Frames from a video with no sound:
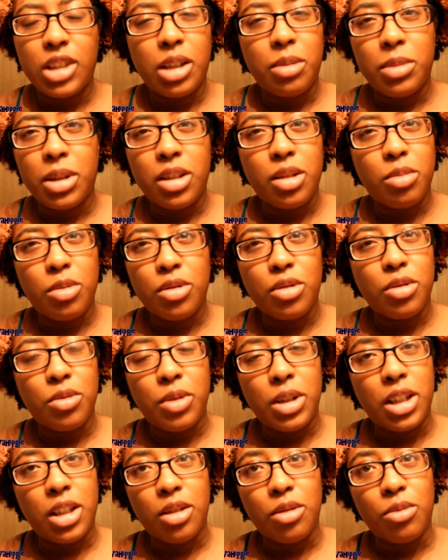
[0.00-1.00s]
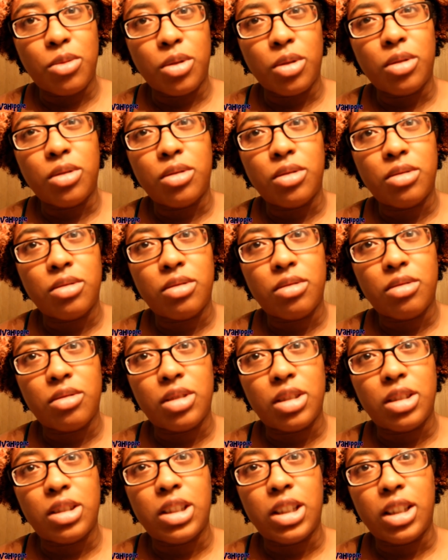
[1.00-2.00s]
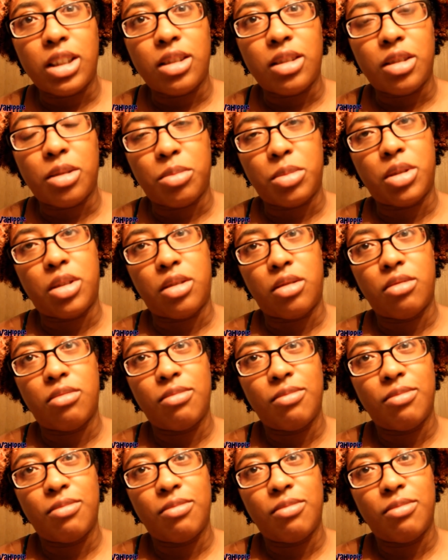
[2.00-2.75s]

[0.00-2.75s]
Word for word: I'm not the most awake in the world. It's late and I'm tired.